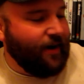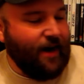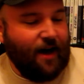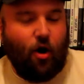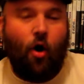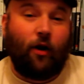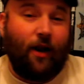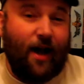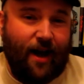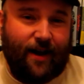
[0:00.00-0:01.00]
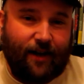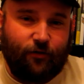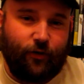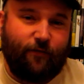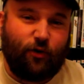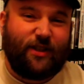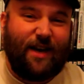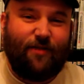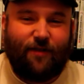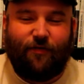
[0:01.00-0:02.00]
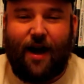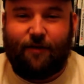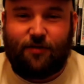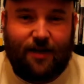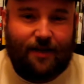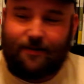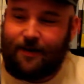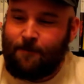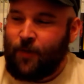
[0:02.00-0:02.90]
I got online, actually, for 75 cents,